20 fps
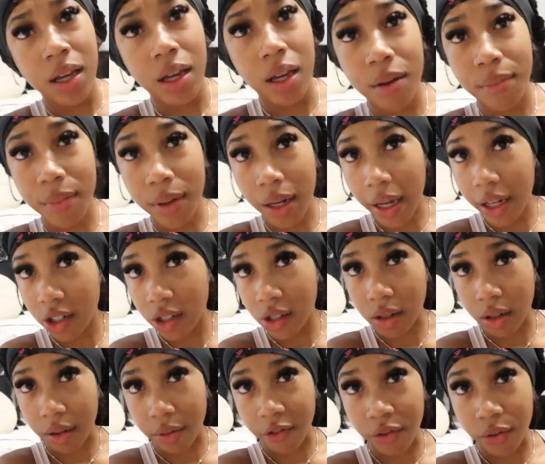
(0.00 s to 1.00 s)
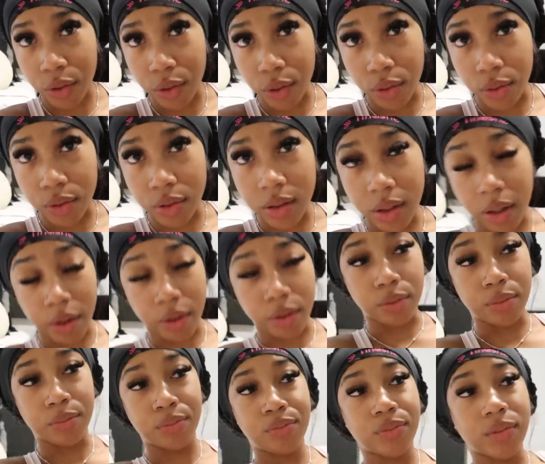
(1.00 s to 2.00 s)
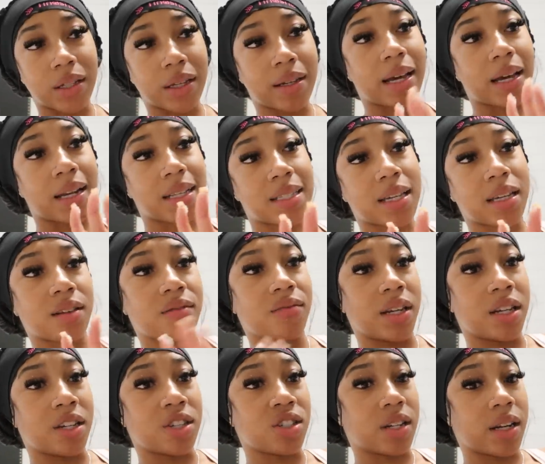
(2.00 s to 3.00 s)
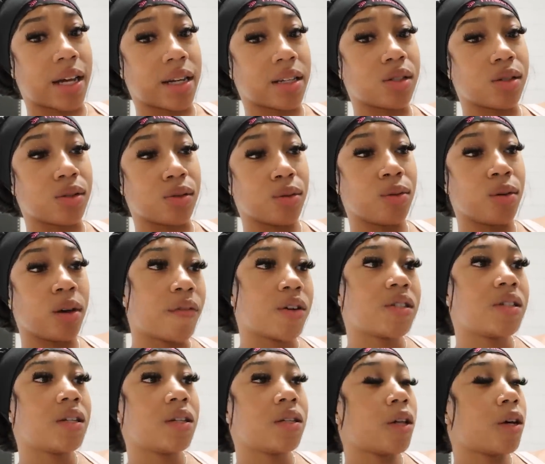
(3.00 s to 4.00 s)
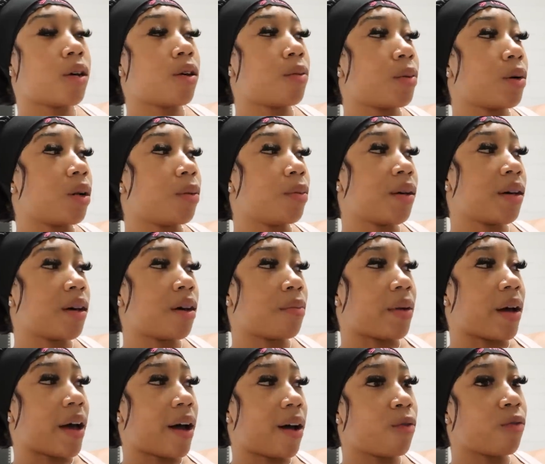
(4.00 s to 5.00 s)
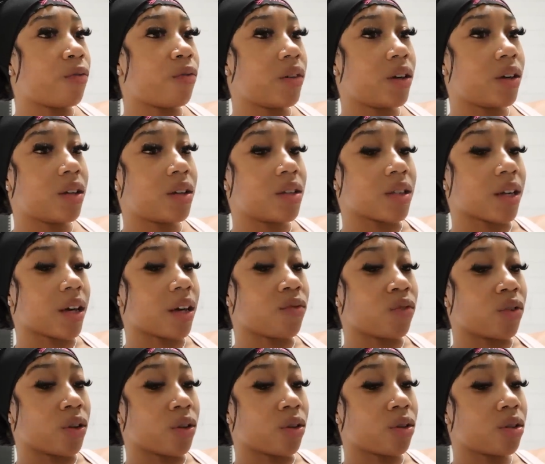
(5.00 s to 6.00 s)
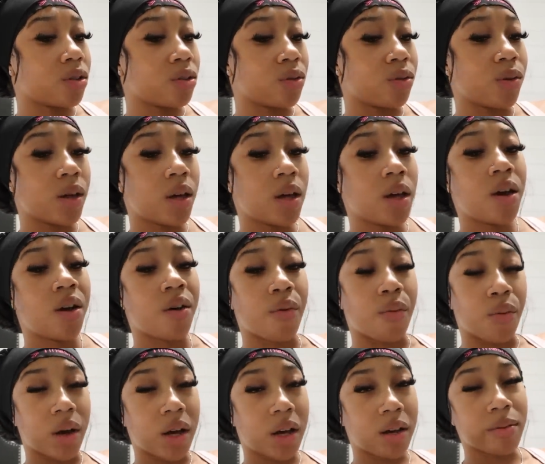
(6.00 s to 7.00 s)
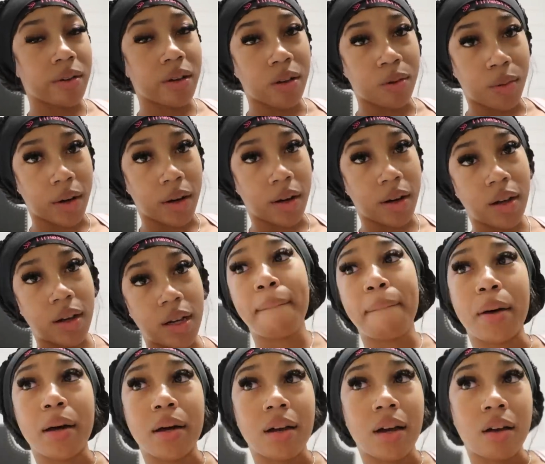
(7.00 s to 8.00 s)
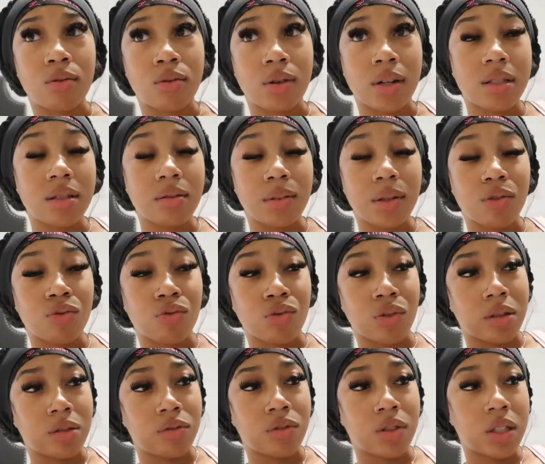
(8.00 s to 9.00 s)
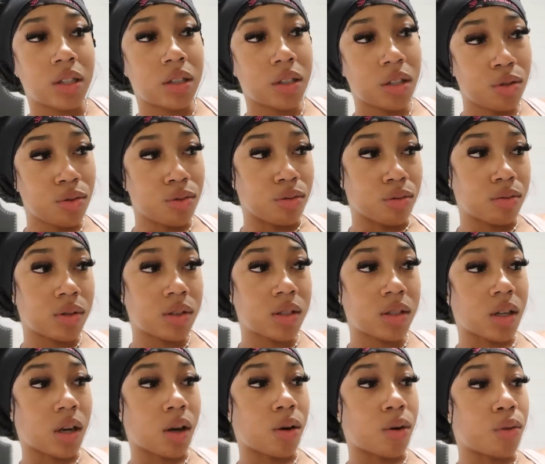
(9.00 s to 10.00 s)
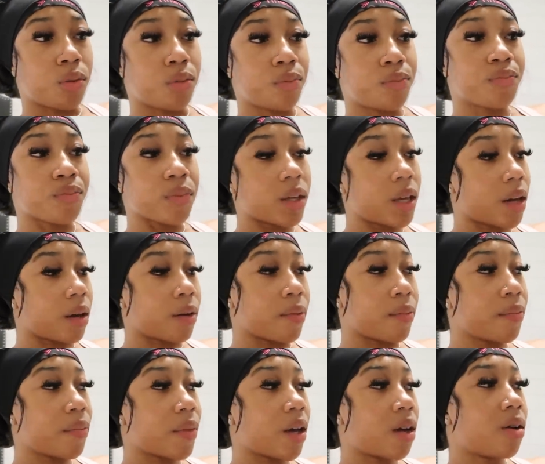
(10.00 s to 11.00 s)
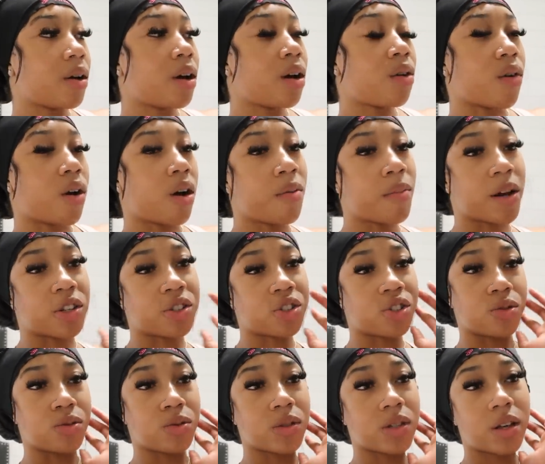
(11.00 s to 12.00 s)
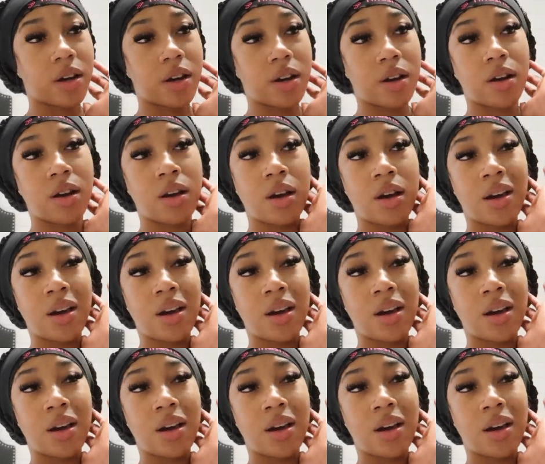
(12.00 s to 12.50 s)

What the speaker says: and my lashes are full, so I gotta take advantage of that too. First thing though, I'm gonna pick up my outfit because I have no clue what I'm gonna wear, but I want it to be really, really cute. So yeah, I don't have all my shoes here,